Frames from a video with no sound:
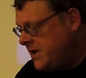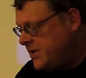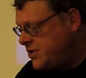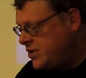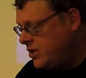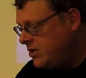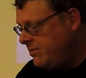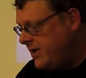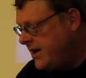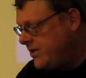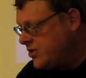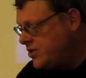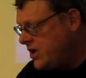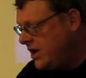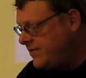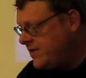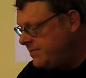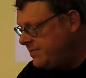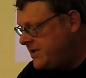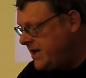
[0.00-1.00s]
So
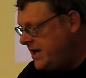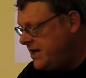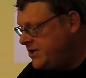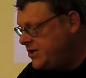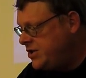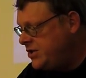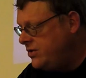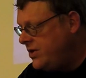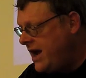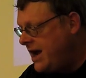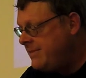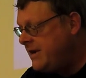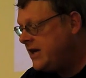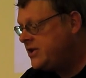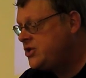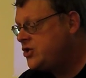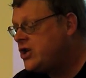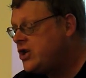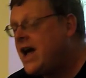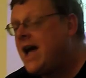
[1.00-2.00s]
Microsoft updated to
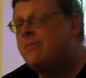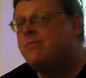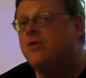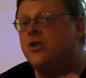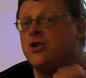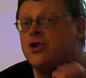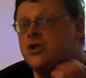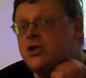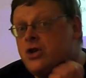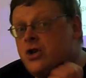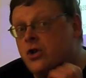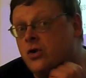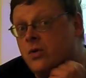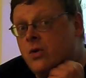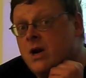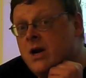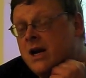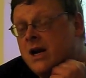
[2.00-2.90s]
MS Chat version 2.